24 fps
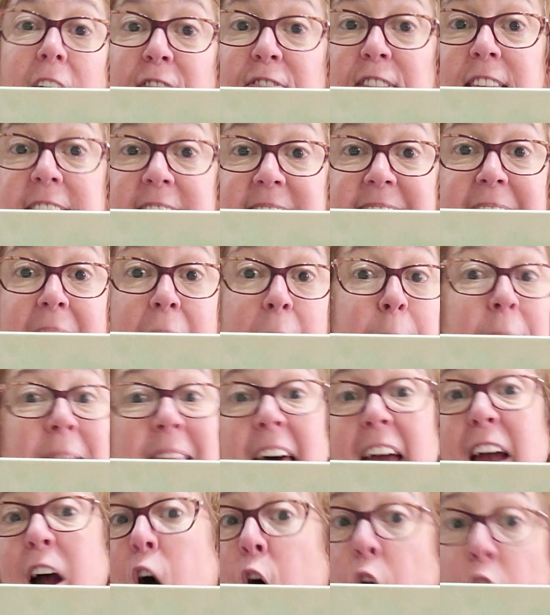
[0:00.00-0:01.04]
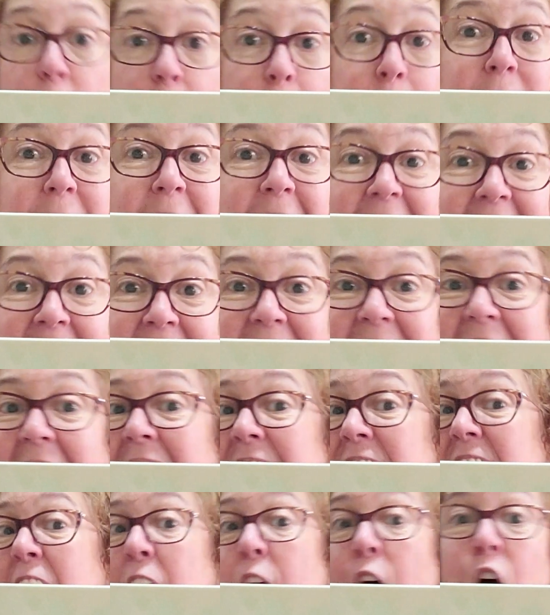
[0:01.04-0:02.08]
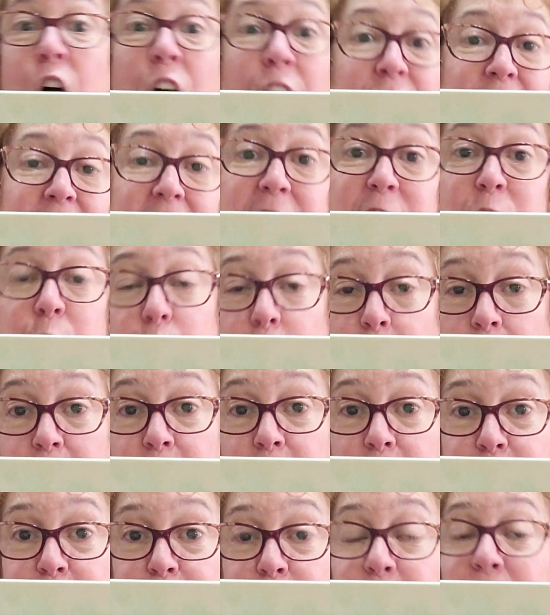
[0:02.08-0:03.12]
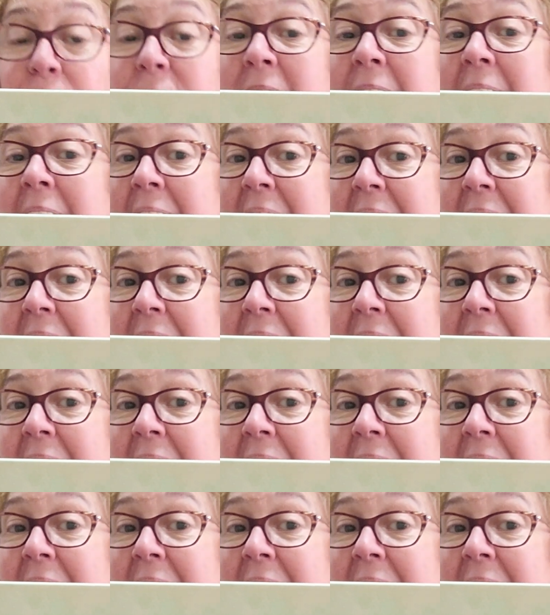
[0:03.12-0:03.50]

this game, and they all play it, and they all think it's wonderful,